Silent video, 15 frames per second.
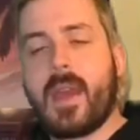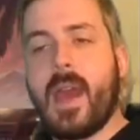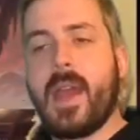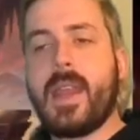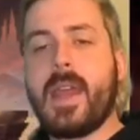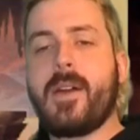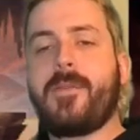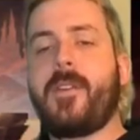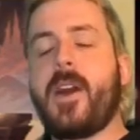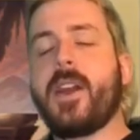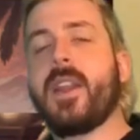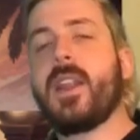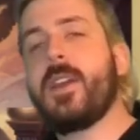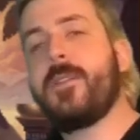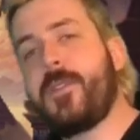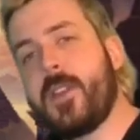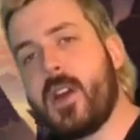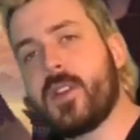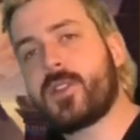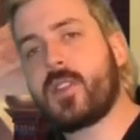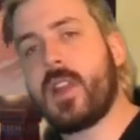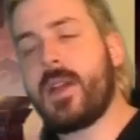And now finally for the
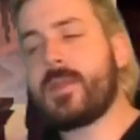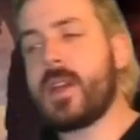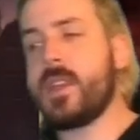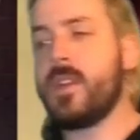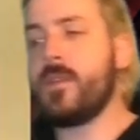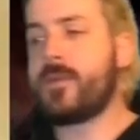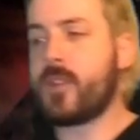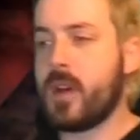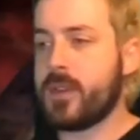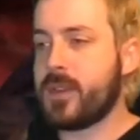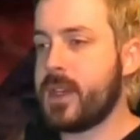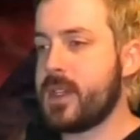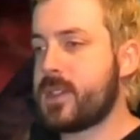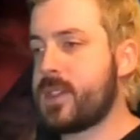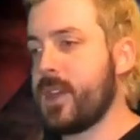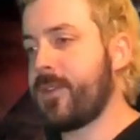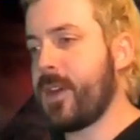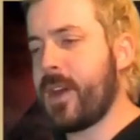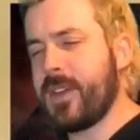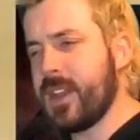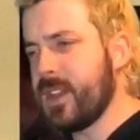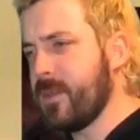old school update, you've got these different...
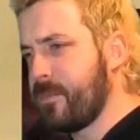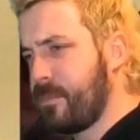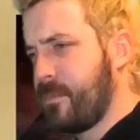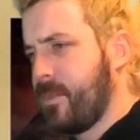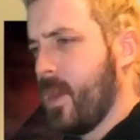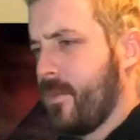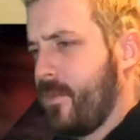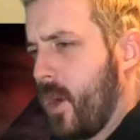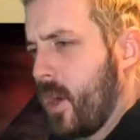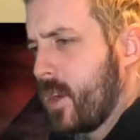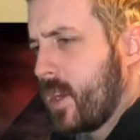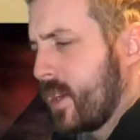I think the voting